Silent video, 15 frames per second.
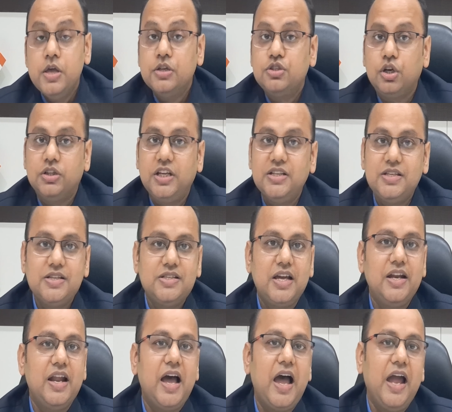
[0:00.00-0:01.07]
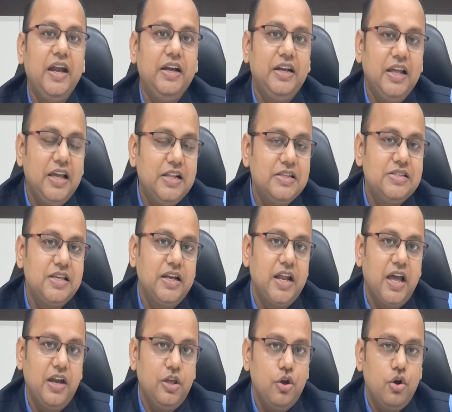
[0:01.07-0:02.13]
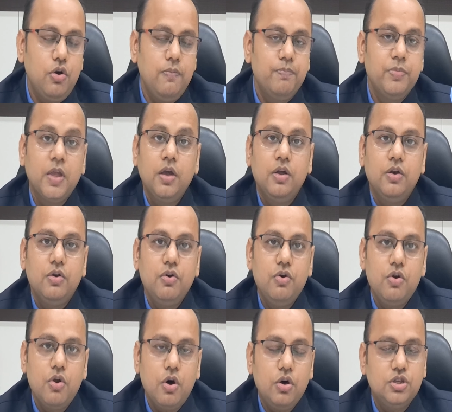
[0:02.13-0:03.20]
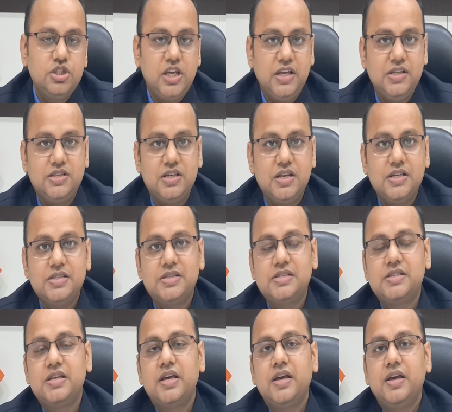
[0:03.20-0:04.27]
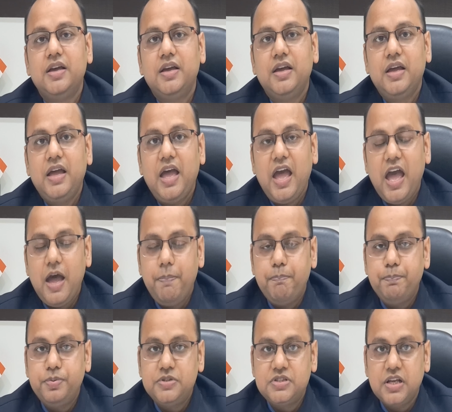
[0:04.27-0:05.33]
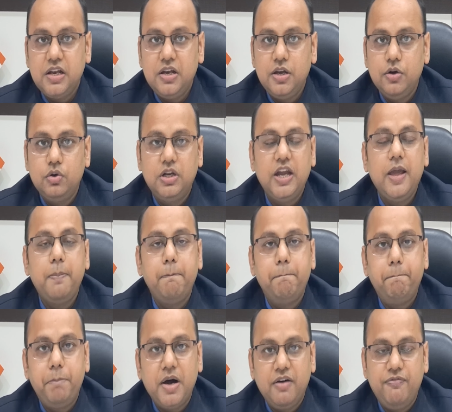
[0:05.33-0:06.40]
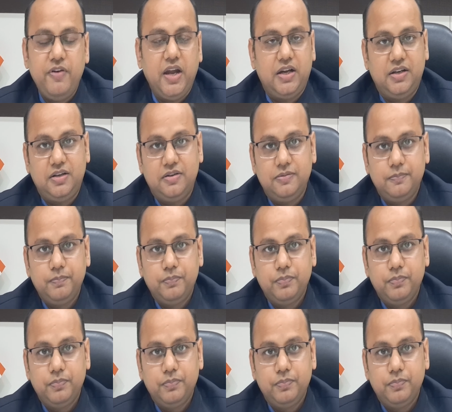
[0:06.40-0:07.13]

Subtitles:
So this is an ideal scenario, no changes, absolutely perfect.